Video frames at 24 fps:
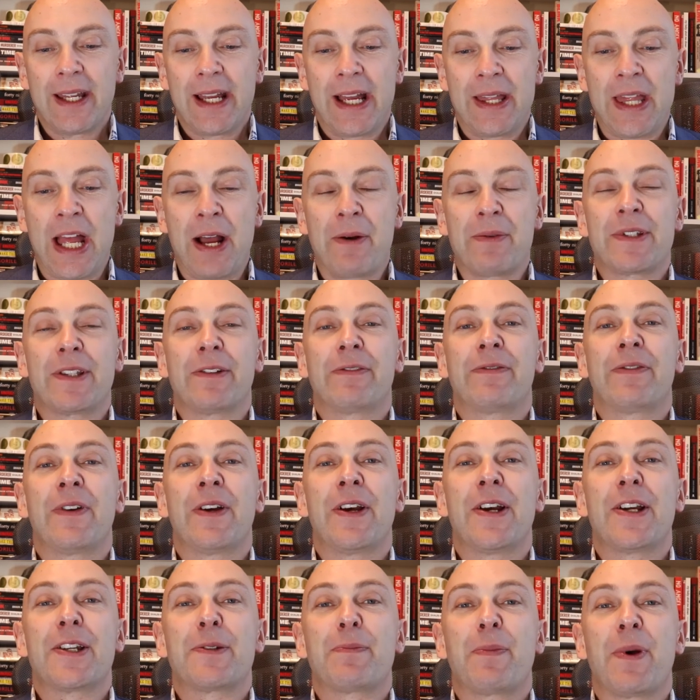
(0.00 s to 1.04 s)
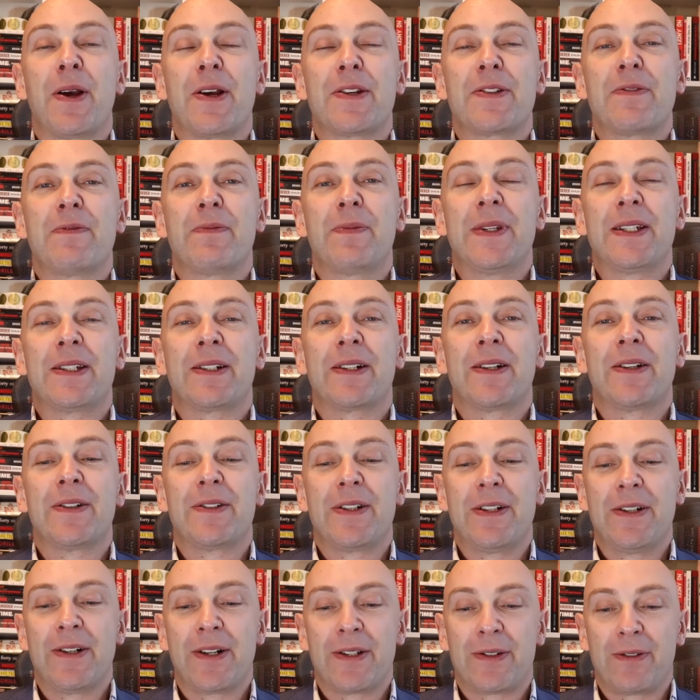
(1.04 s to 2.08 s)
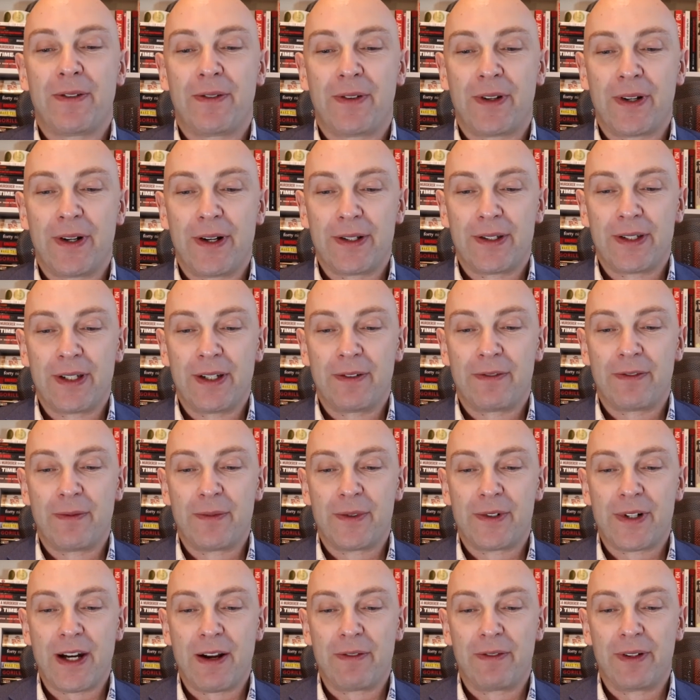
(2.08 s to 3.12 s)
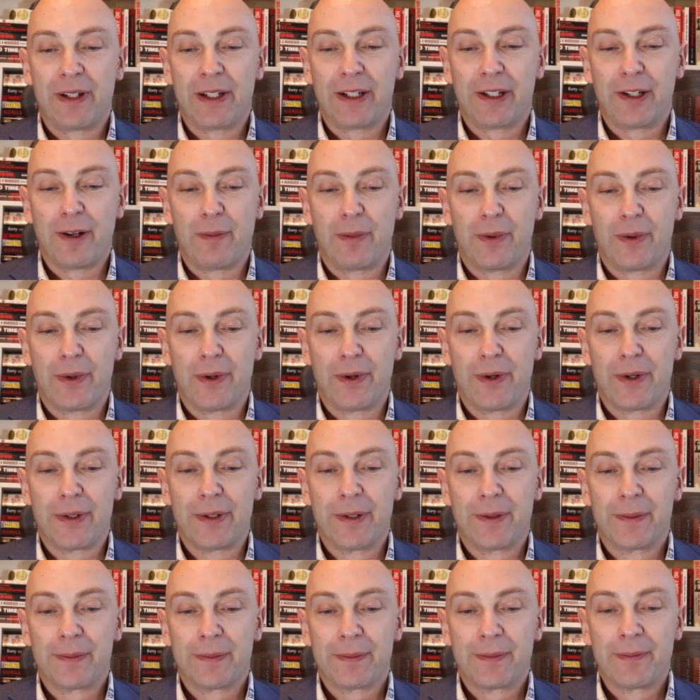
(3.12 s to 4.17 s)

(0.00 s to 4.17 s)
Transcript: and that was the first person from this country not to have caught it from travelling abroad.